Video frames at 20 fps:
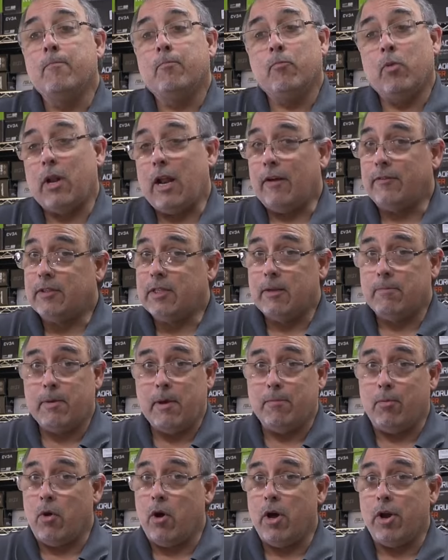But I've seen
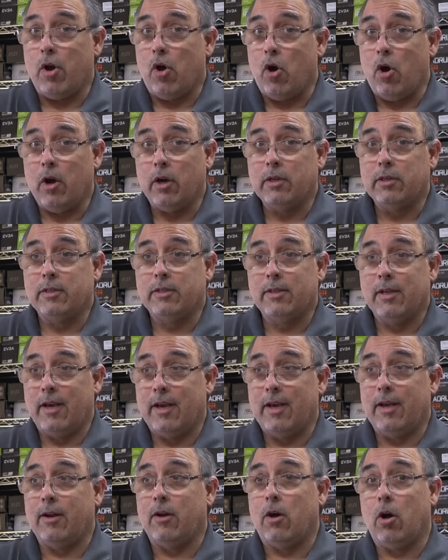people hunt hogs,
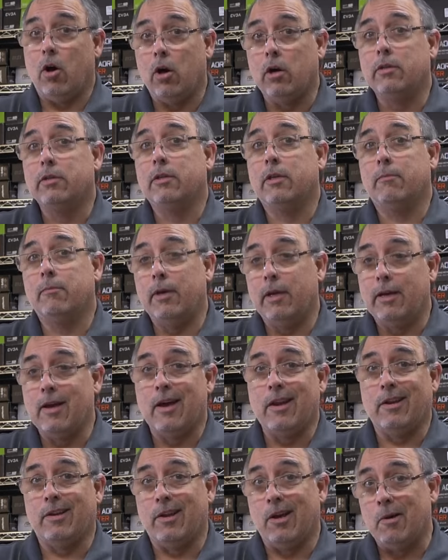and hogs can be
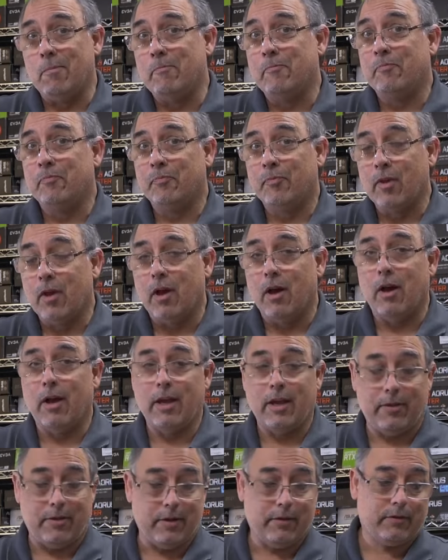kind of dumb.
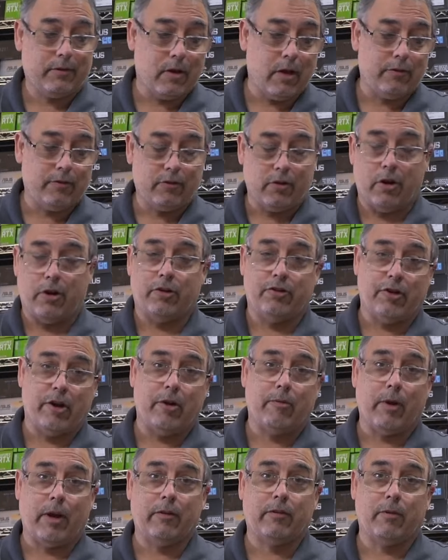This gun's going to
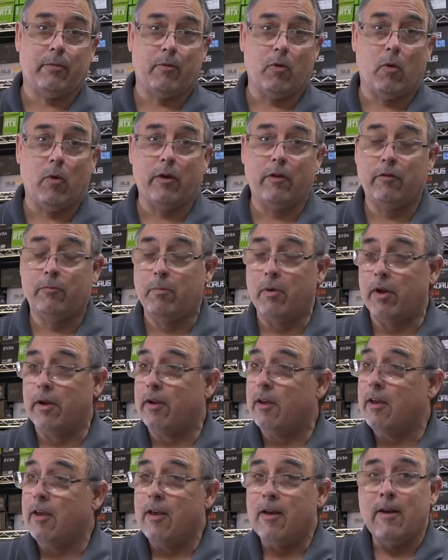generate some noise,
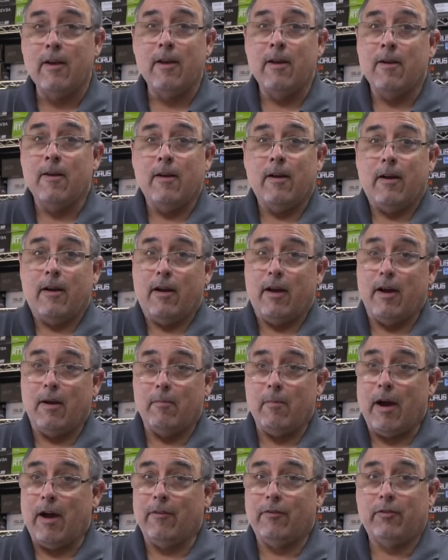but
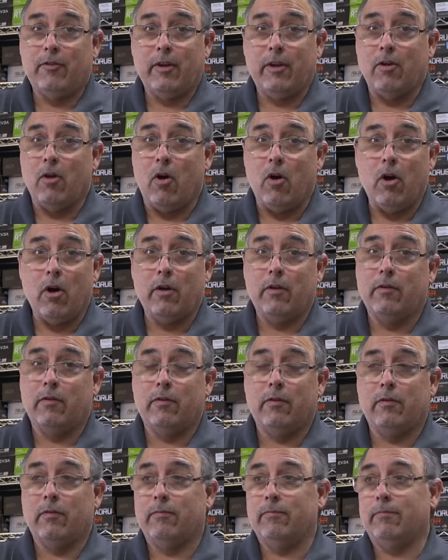I've seen
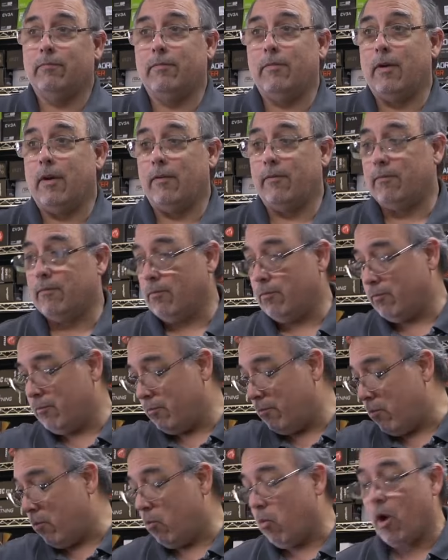hogs
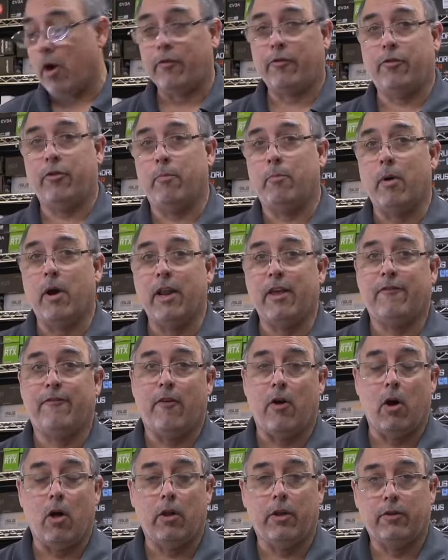watch their buddy
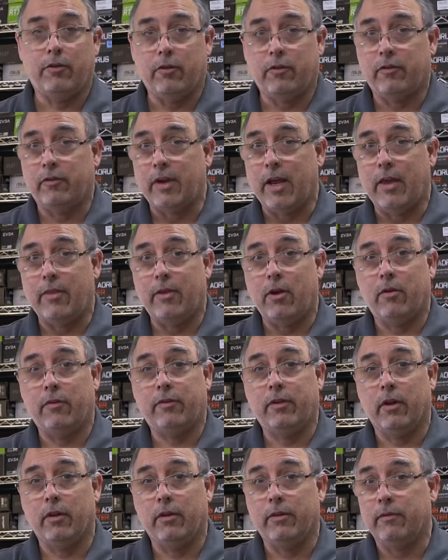fall and just stand there and
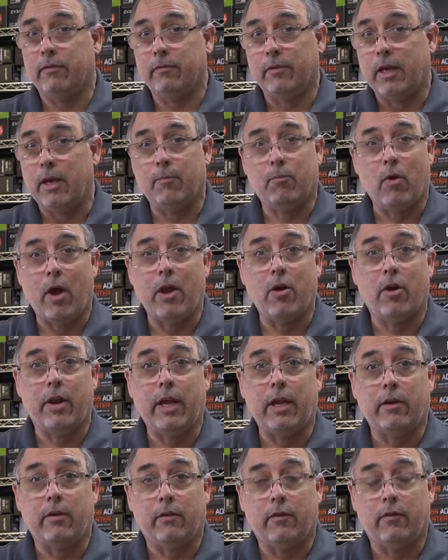still keep right on
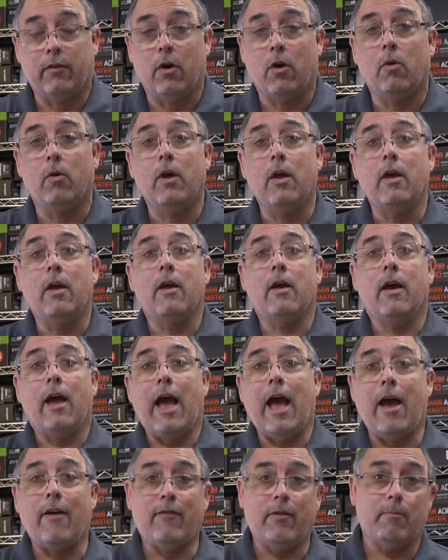eating. So
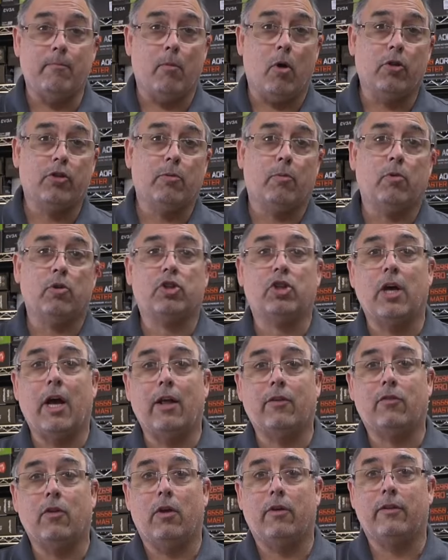having multiple
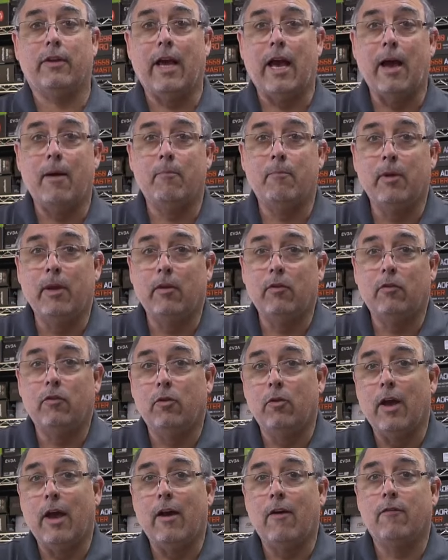shots on tap means
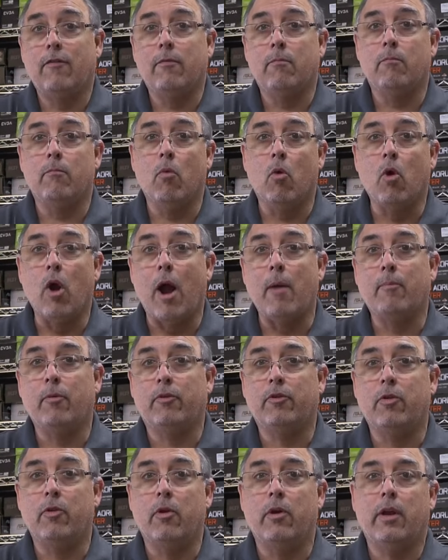you have more
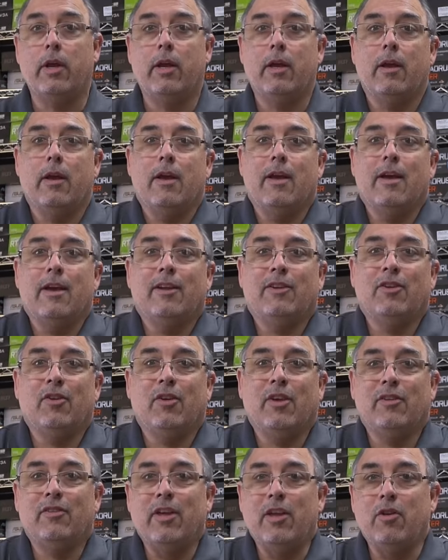opportunity to
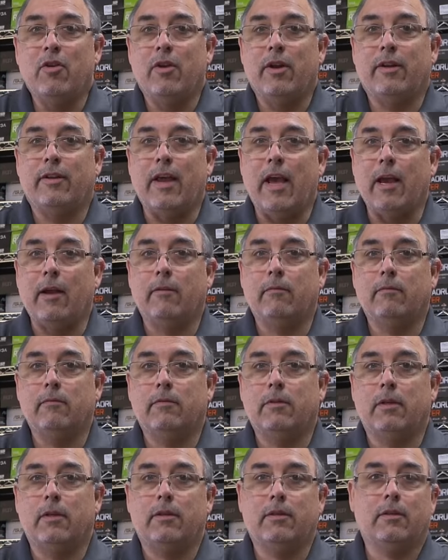continue to
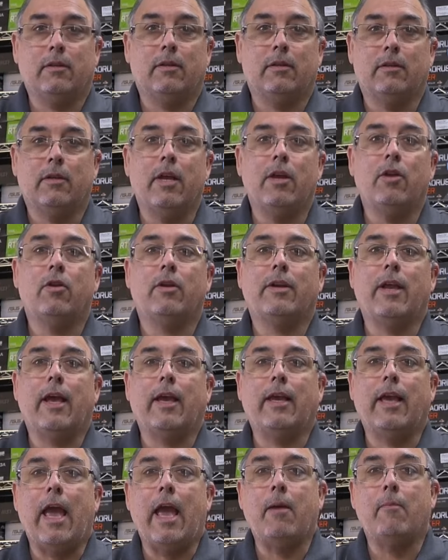
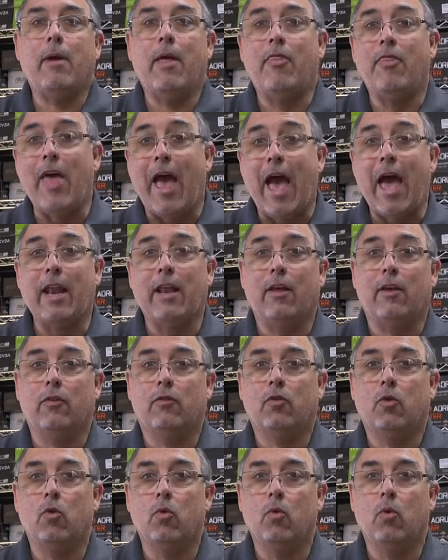take game, and that
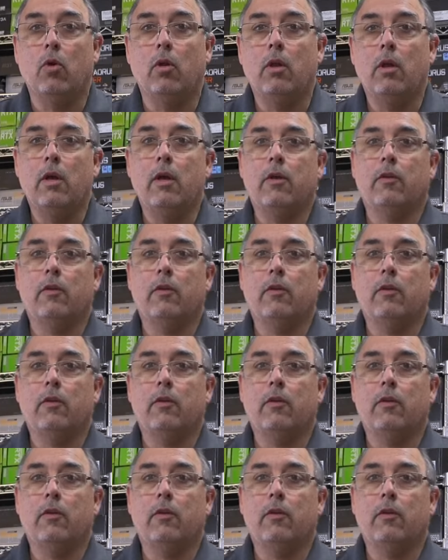is cool.